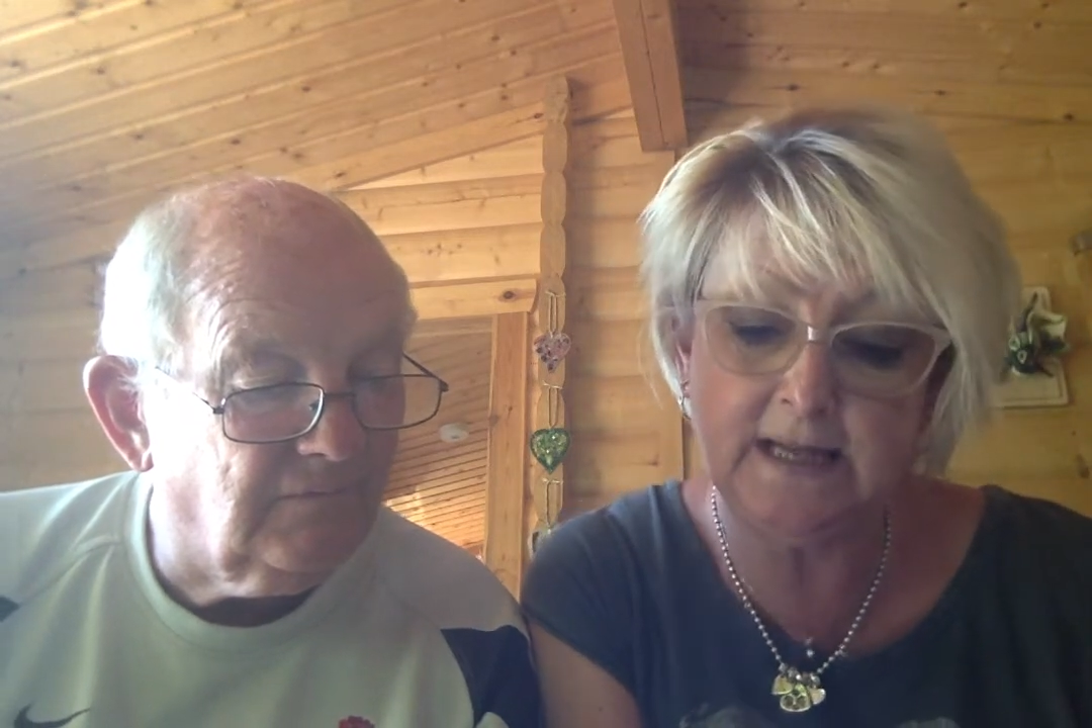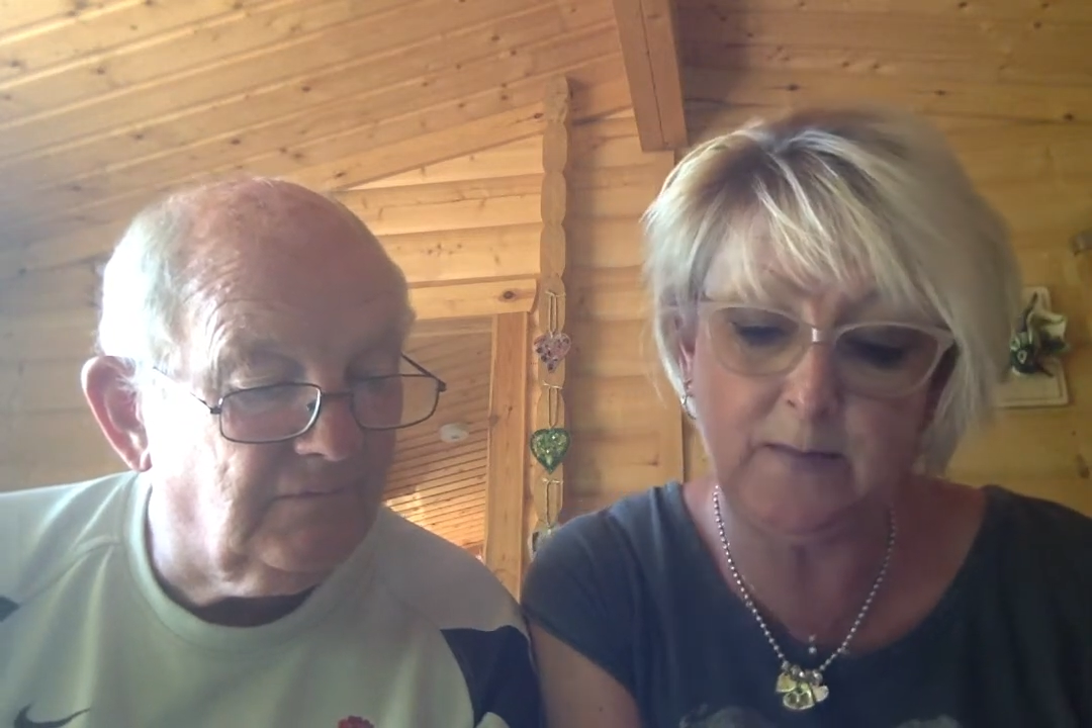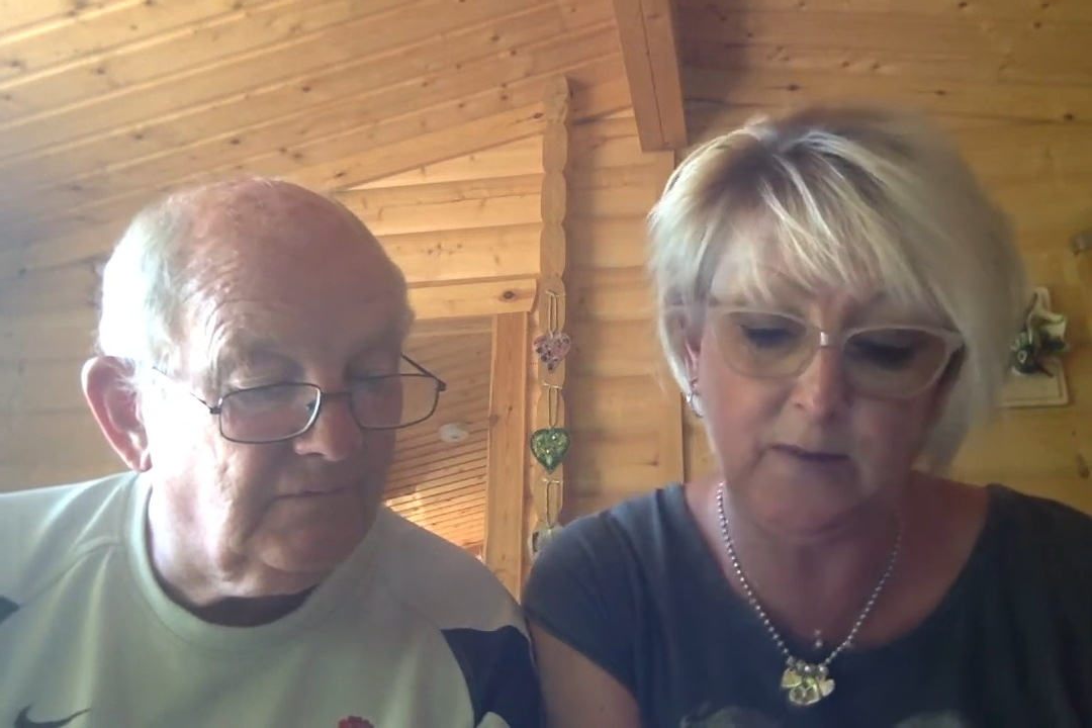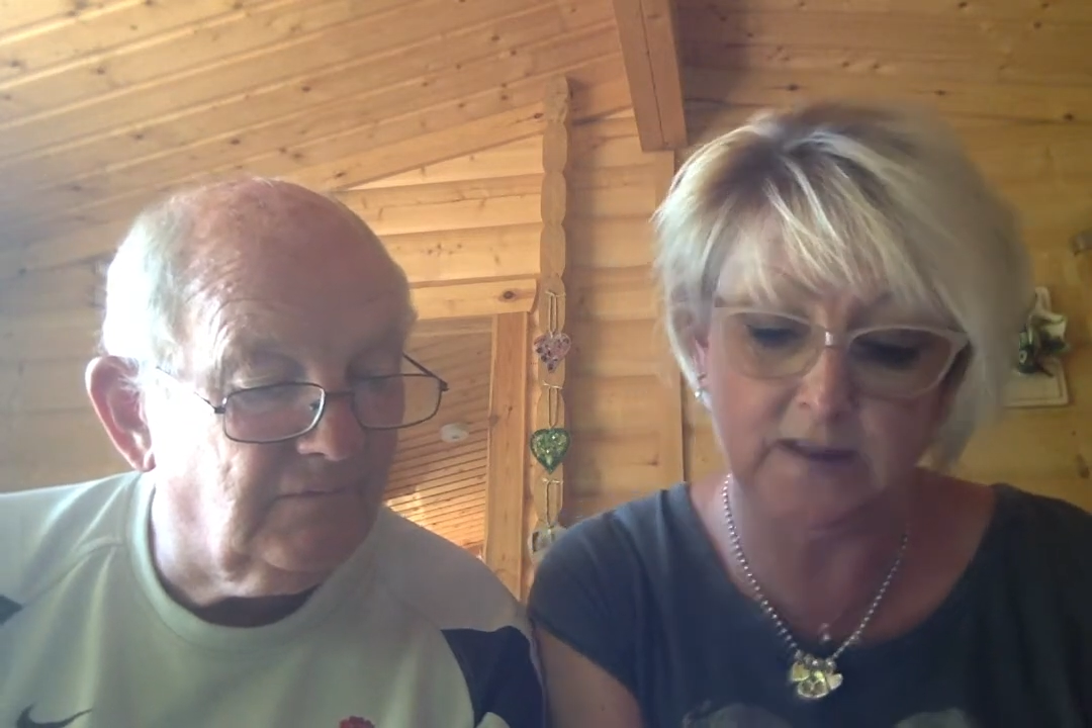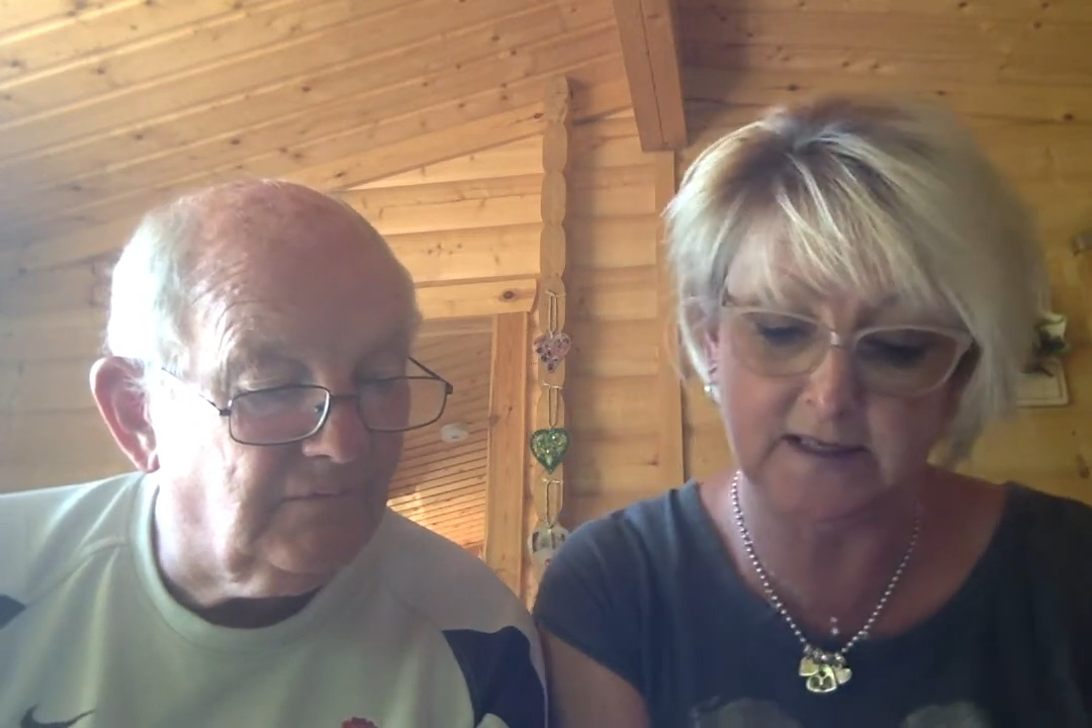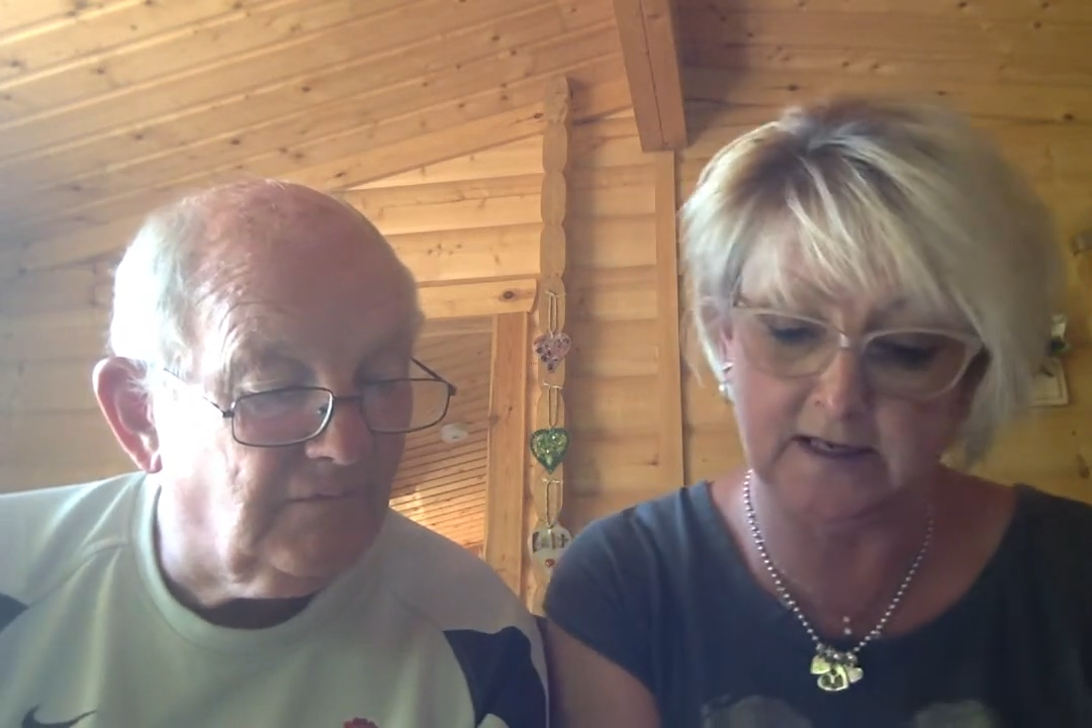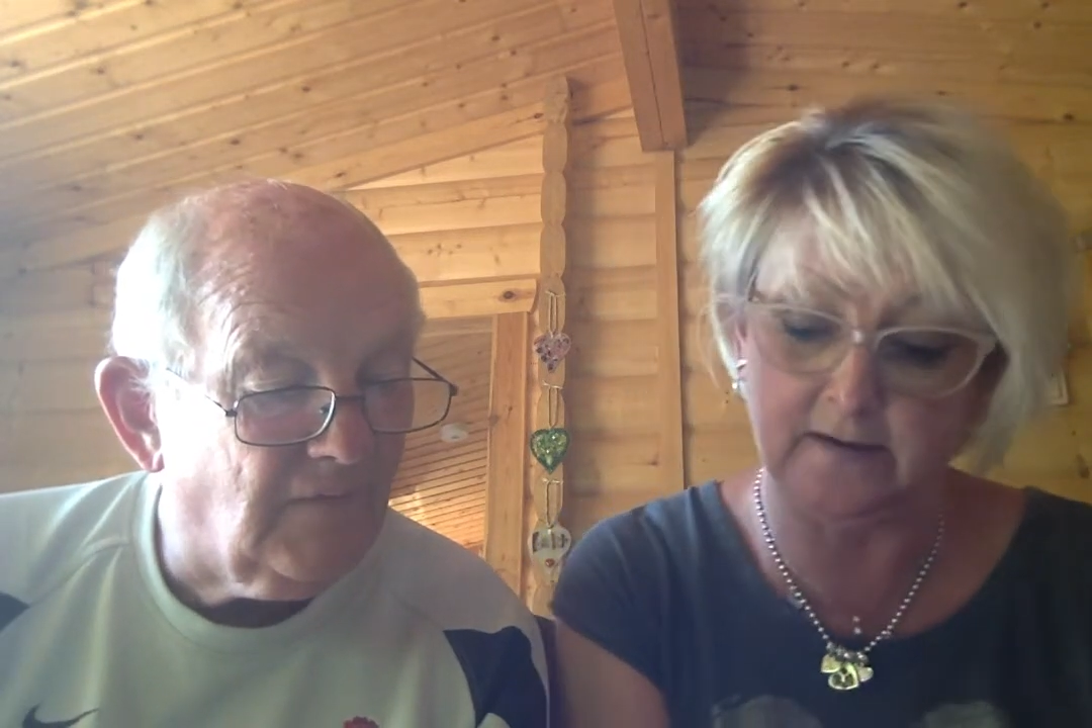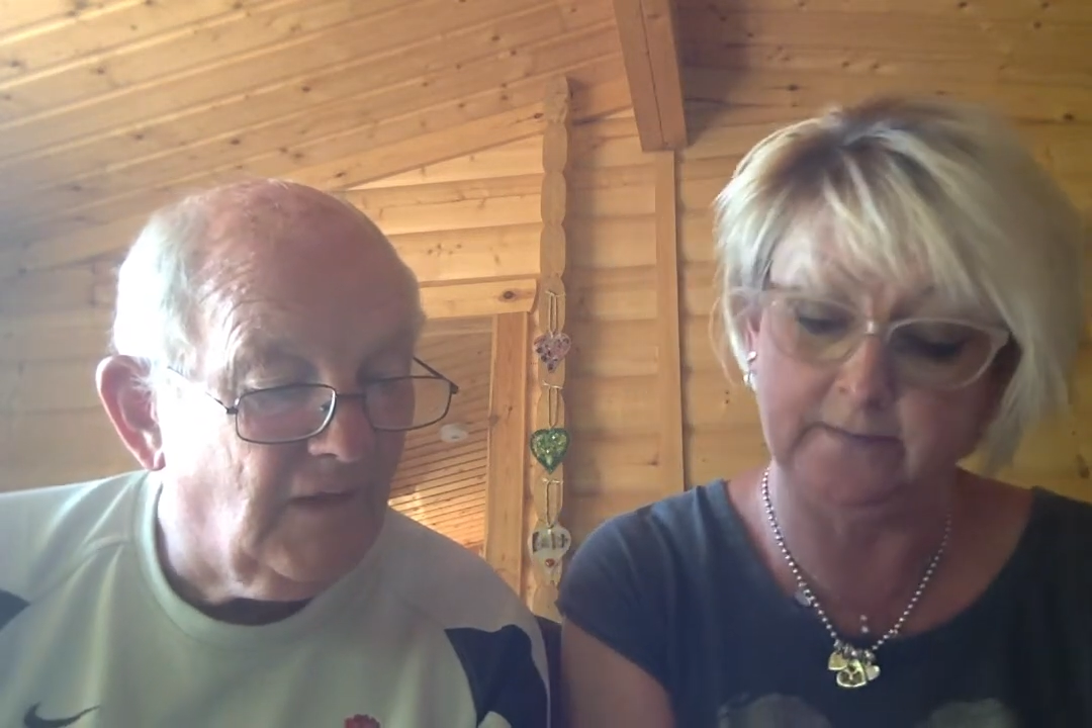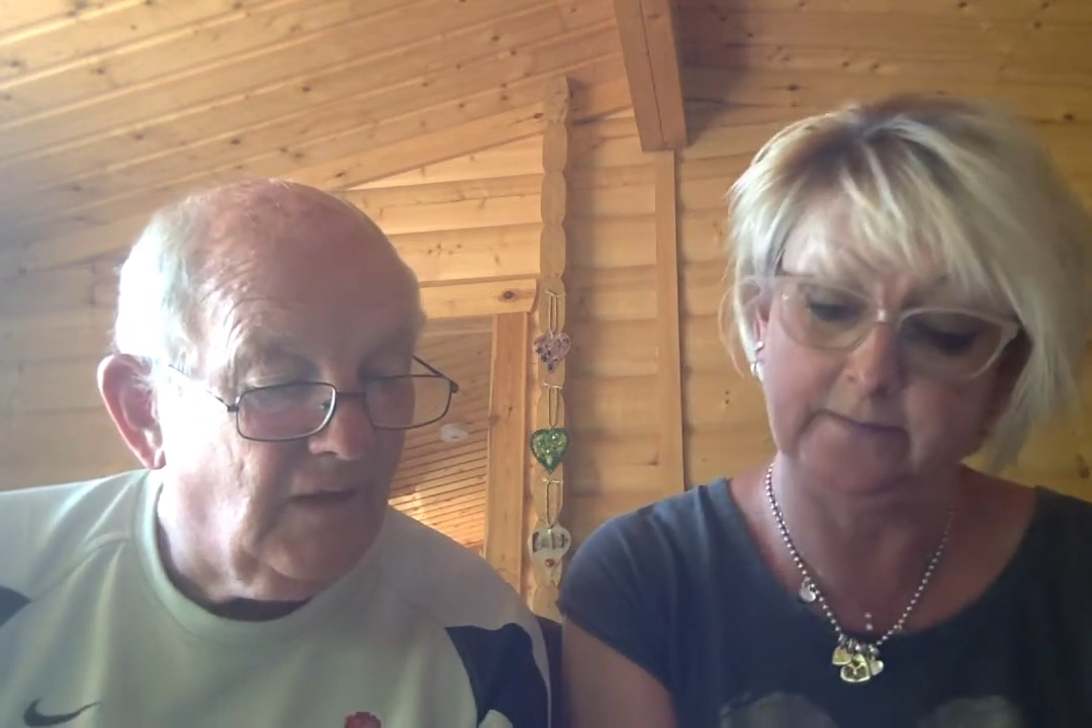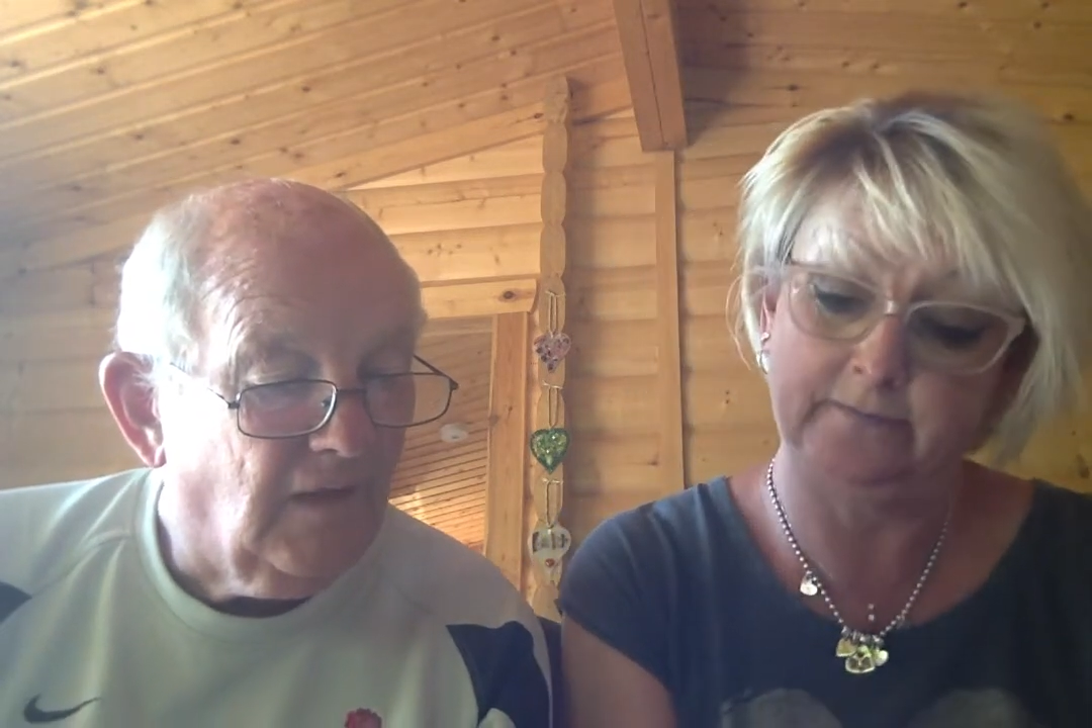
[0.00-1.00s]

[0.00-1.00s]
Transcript: said Buster.